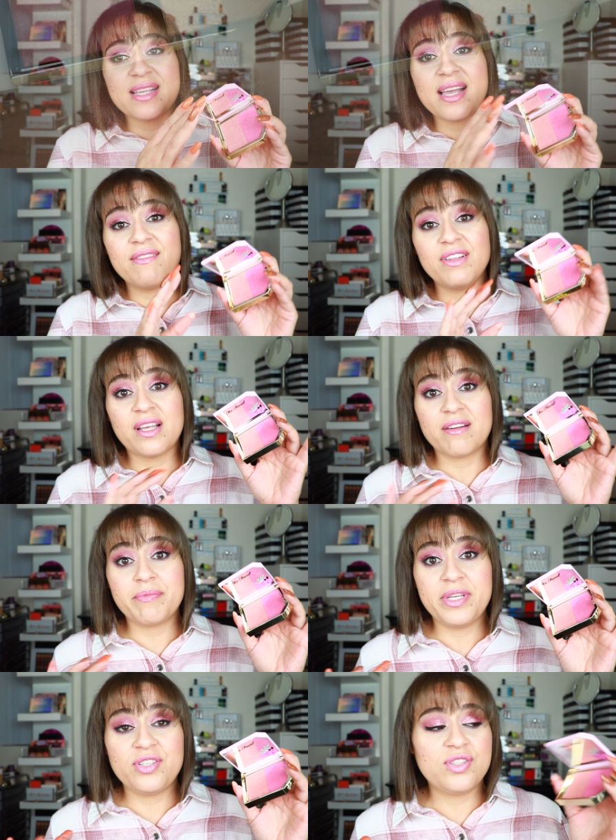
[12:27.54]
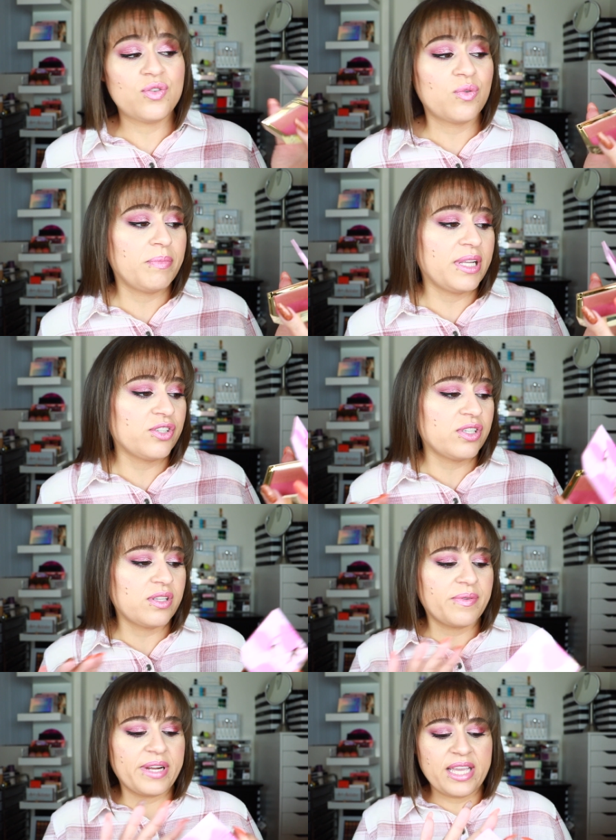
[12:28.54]
I have a lot of peachy tone blushes
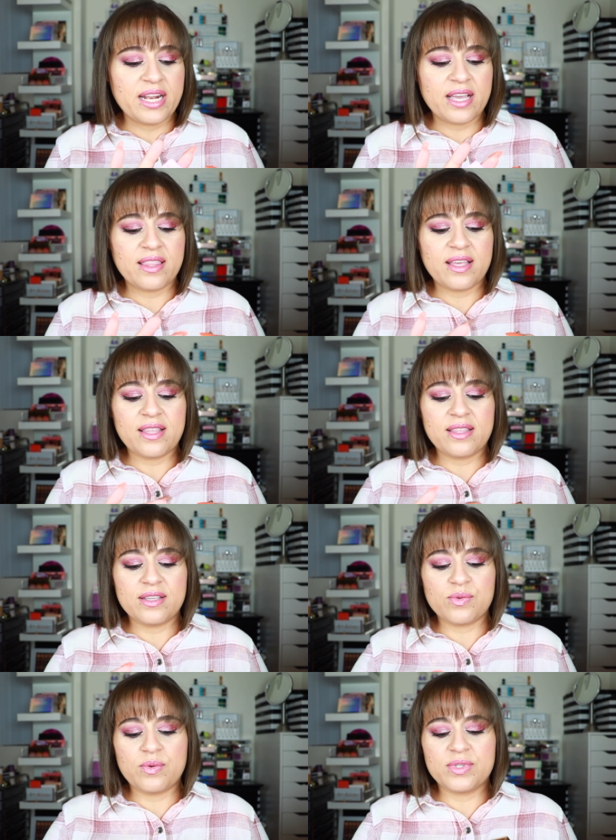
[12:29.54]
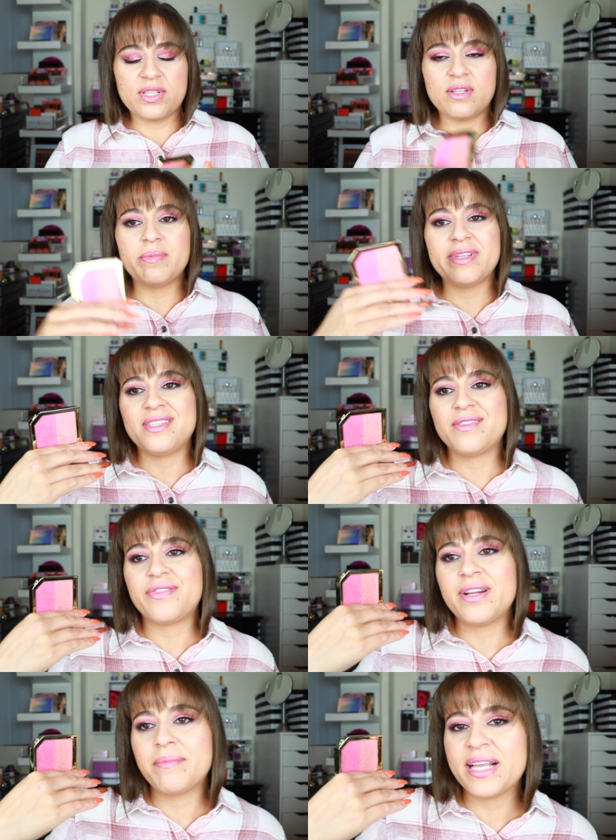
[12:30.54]
already, and I thought that this one was a little bit
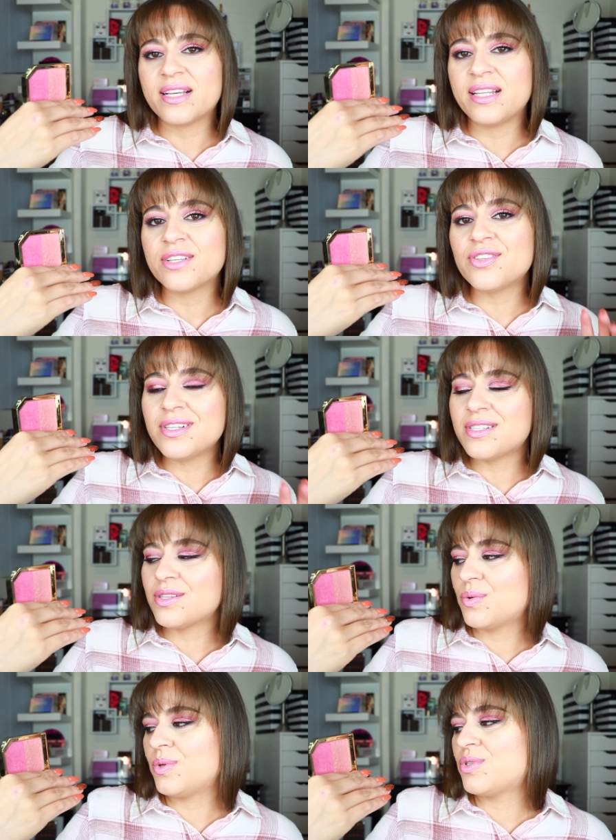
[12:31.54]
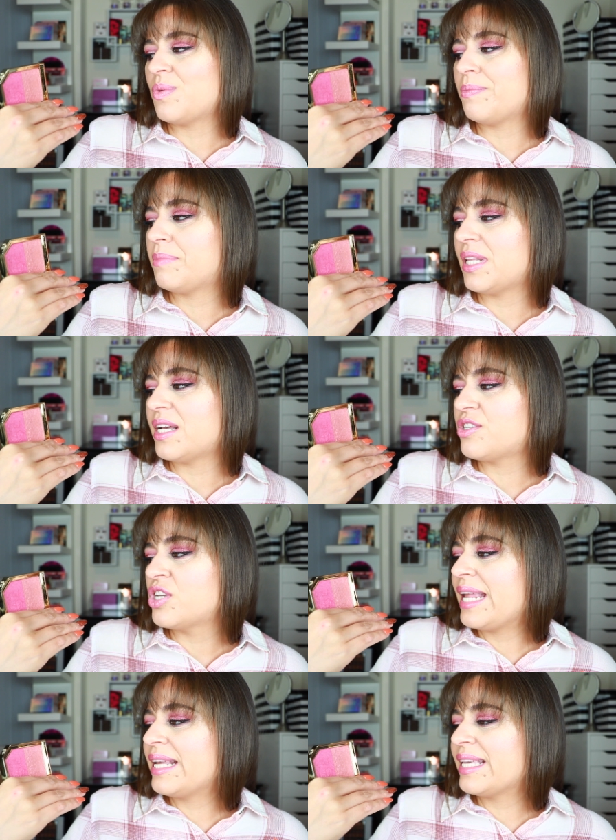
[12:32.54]
different in my collection. It's a cool tone blush,
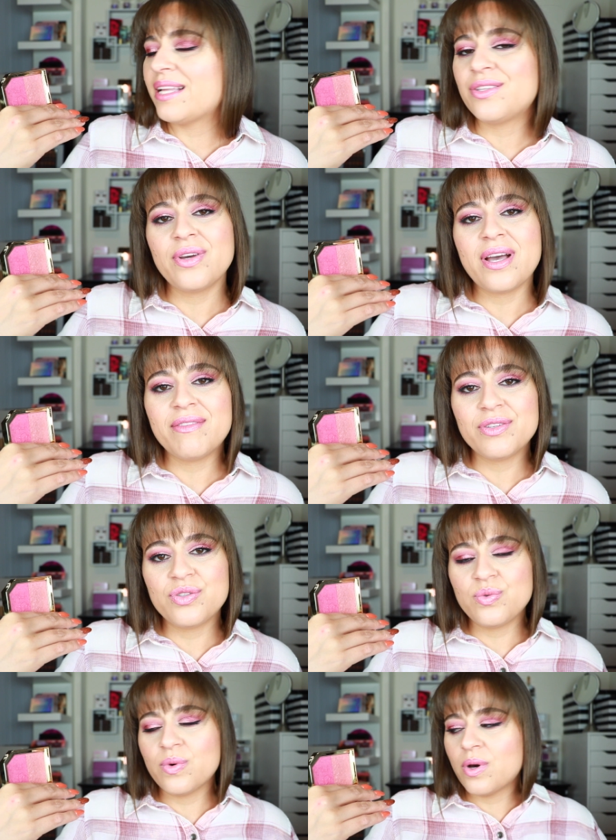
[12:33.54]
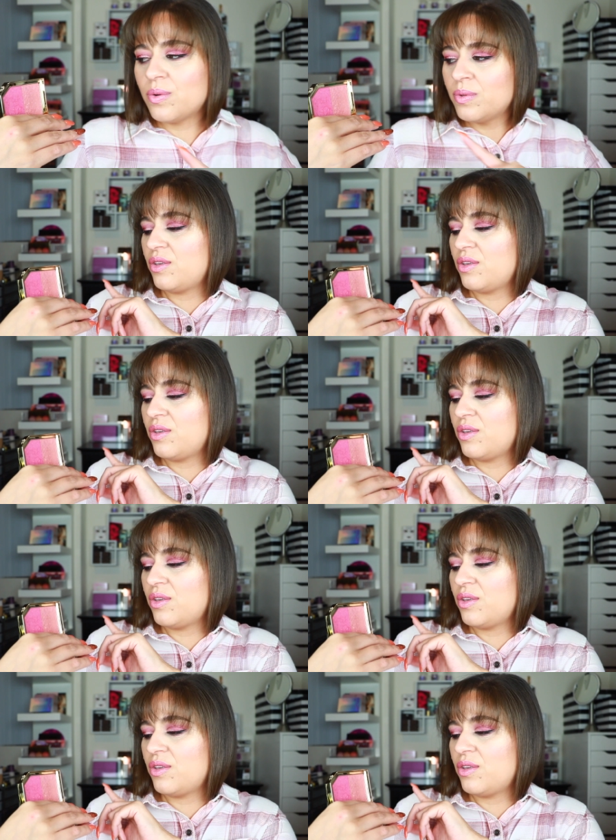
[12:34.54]
and again, you have a duo.